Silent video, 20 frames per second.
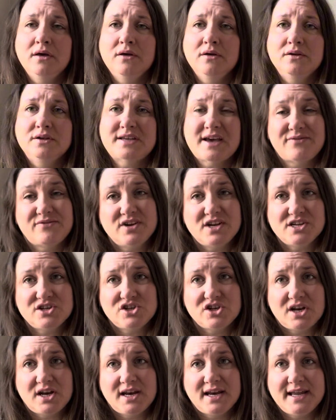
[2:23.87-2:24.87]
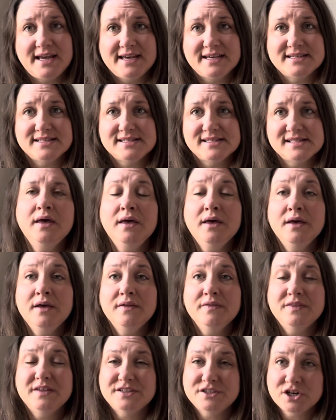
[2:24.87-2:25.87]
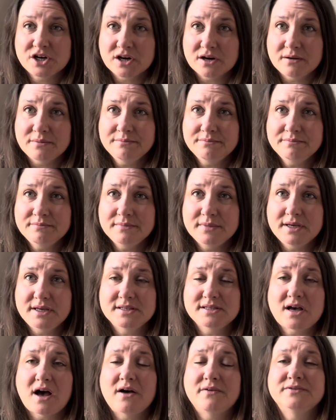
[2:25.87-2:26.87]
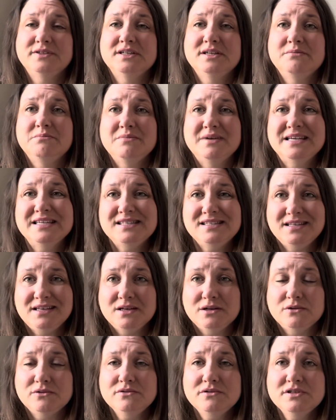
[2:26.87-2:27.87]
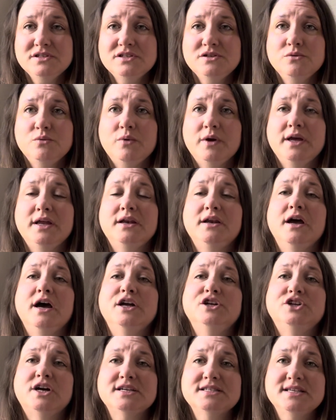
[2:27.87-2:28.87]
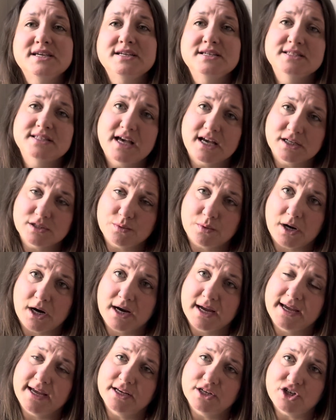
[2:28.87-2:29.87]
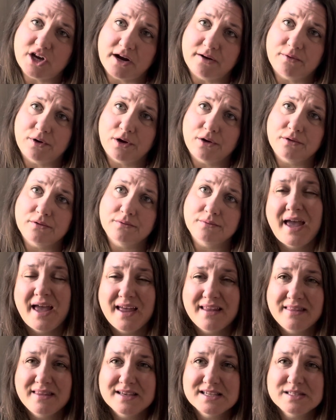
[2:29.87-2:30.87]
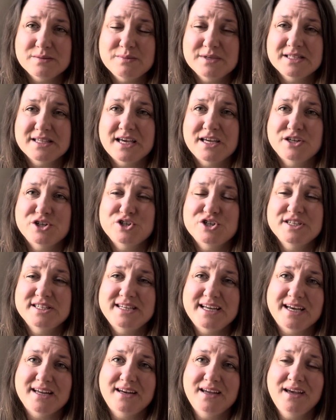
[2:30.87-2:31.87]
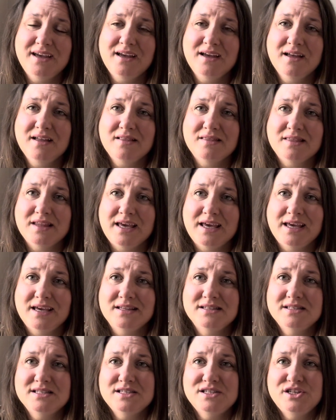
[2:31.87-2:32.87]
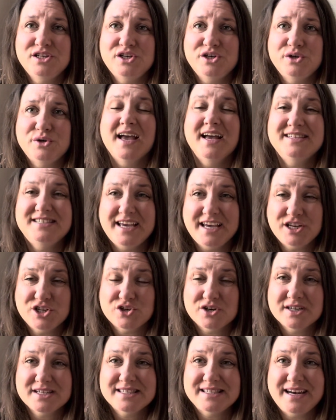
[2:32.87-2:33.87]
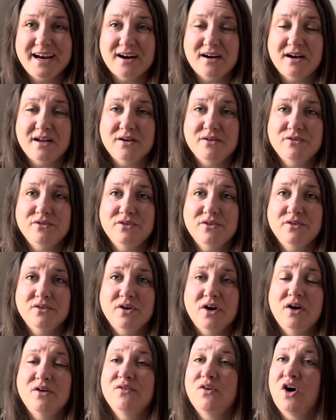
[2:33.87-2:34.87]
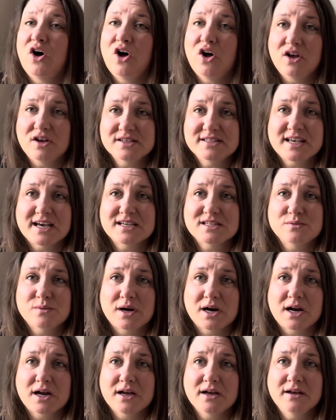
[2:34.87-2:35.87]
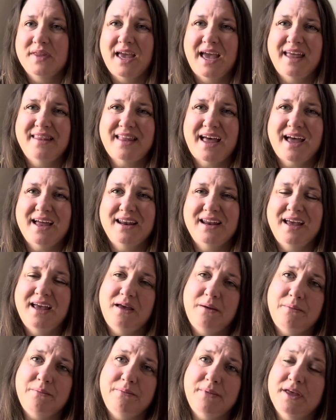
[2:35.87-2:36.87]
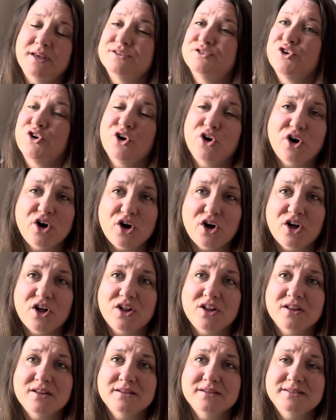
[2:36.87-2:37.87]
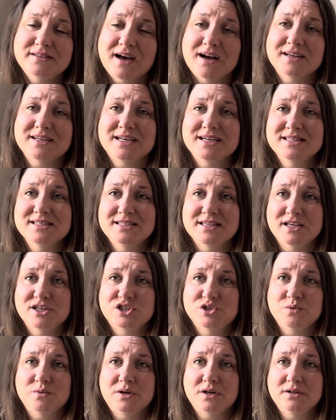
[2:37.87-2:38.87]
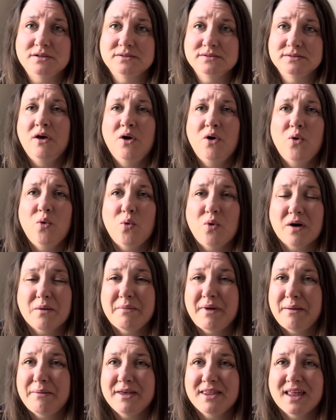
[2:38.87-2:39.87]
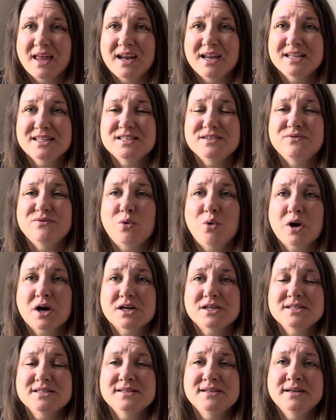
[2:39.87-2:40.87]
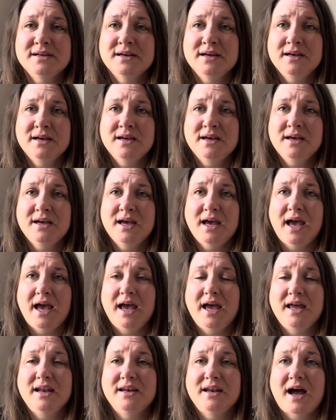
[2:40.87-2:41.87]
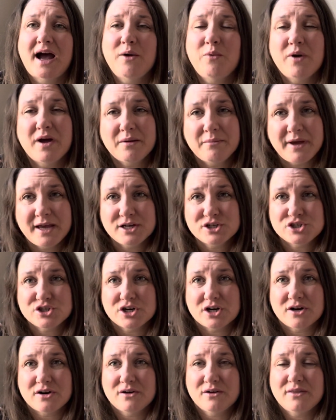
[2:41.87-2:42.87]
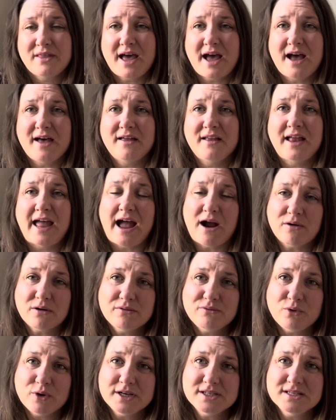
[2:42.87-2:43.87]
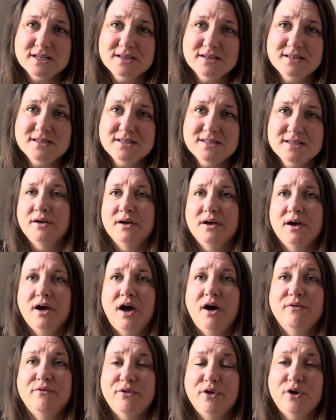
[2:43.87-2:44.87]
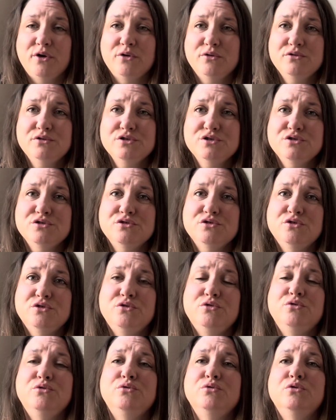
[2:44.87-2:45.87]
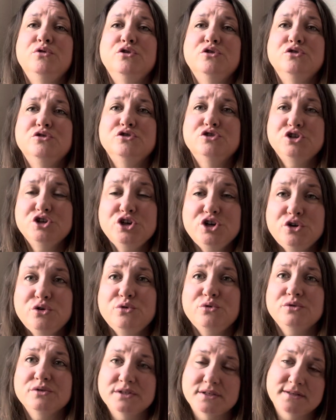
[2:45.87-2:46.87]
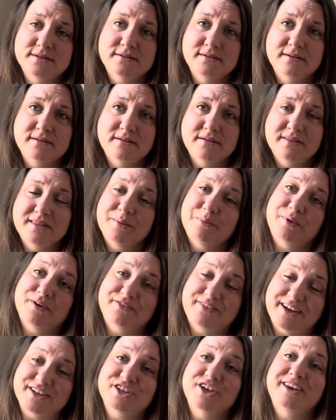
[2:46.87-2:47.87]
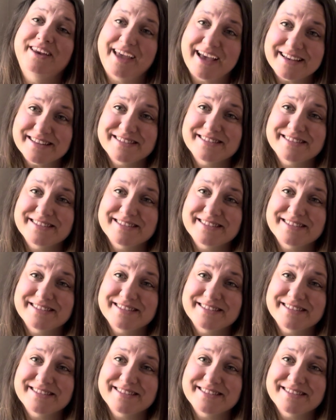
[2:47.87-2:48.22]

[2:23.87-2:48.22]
definition is. The term is often misused when addressing sex work in general, and this misunderstanding leads to a dangerous narrative of all sex work, and that it is all non-consensual, or maybe that it's forced. And I want to make sure that our voices of those who choose the profession, yes,